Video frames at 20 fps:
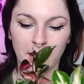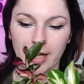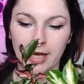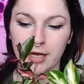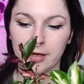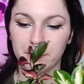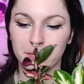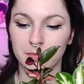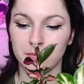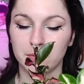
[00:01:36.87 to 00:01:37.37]

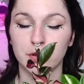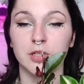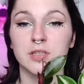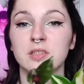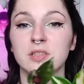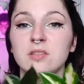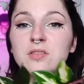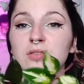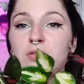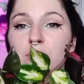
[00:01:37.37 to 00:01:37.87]
But
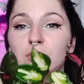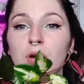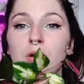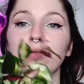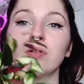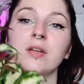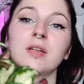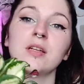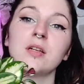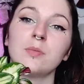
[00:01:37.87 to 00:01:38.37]
it's also
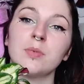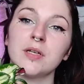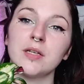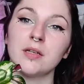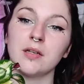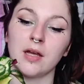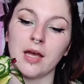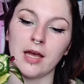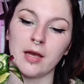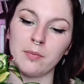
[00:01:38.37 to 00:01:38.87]
grown a little
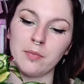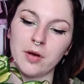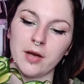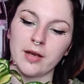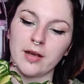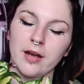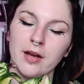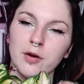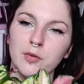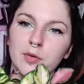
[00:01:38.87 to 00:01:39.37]
bit.
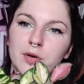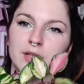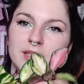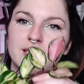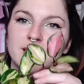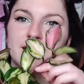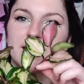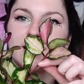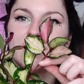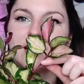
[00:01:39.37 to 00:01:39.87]
I kind of want to
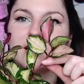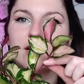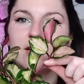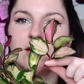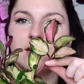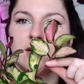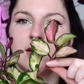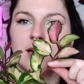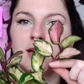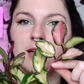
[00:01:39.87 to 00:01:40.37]
stick it
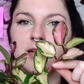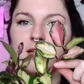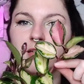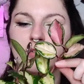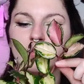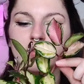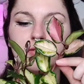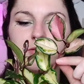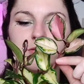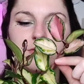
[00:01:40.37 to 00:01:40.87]
on a
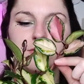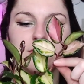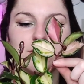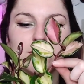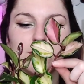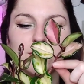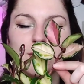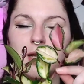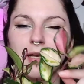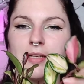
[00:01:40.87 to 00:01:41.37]
little
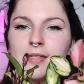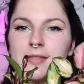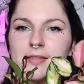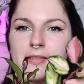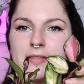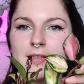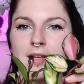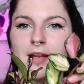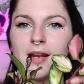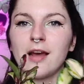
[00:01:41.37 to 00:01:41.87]

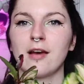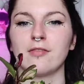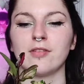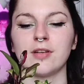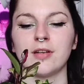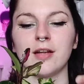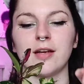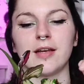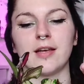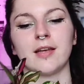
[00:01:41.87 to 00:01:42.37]
trellis and have
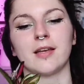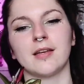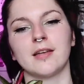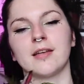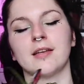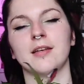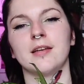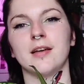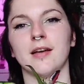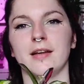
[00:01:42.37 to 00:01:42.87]
it like
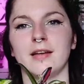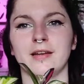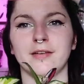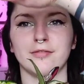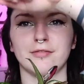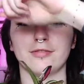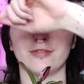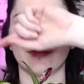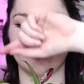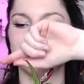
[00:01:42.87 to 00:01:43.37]
kind
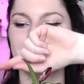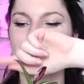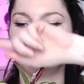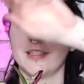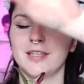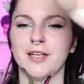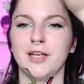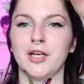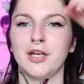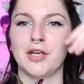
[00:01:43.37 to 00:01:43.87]
of
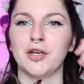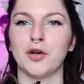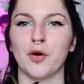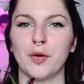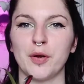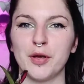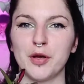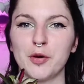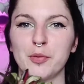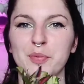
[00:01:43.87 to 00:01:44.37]

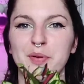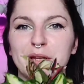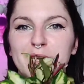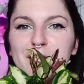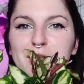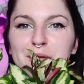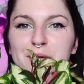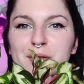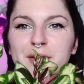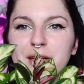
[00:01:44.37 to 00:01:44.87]
going up in a
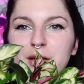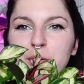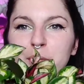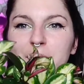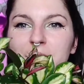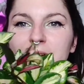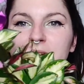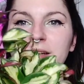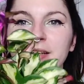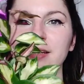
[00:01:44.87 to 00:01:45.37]
cute little
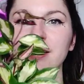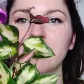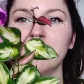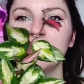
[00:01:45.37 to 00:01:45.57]
way.